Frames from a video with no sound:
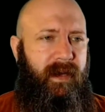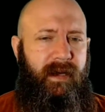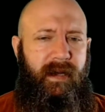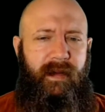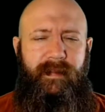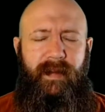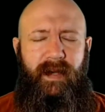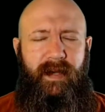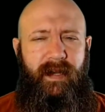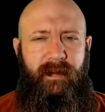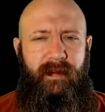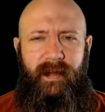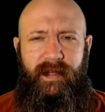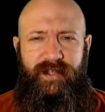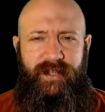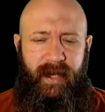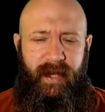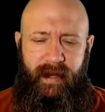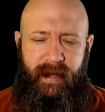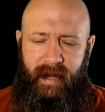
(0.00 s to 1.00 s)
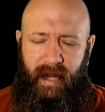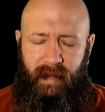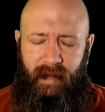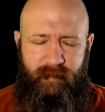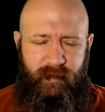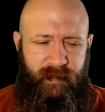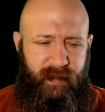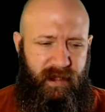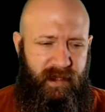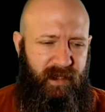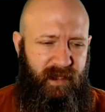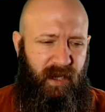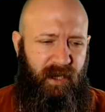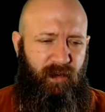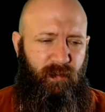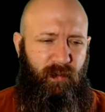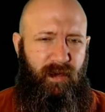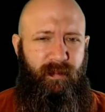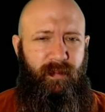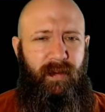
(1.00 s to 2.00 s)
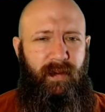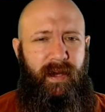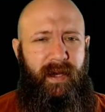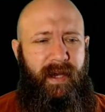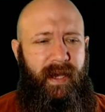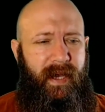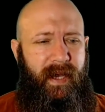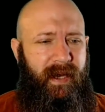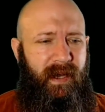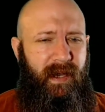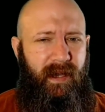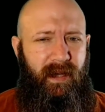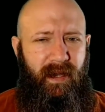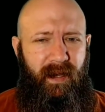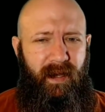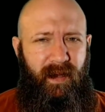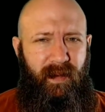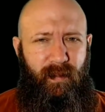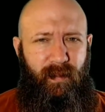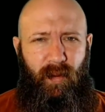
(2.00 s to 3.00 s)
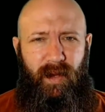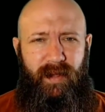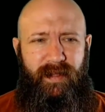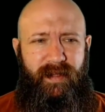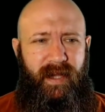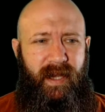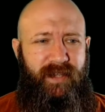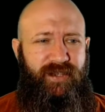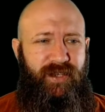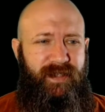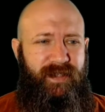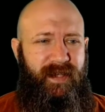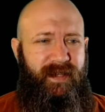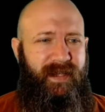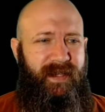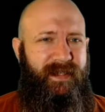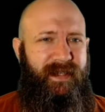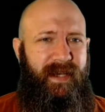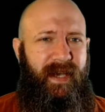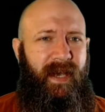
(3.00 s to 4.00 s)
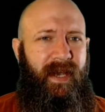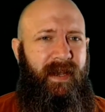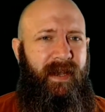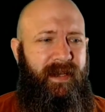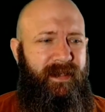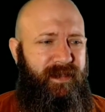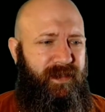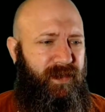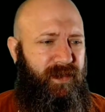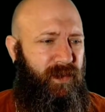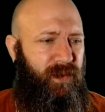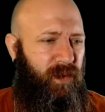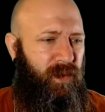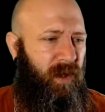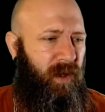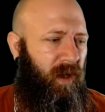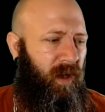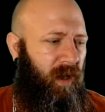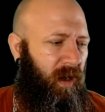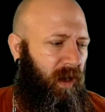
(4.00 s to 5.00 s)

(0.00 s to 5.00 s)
and I'm not going to mention any names because I don't want to bring any more attention to these idiots who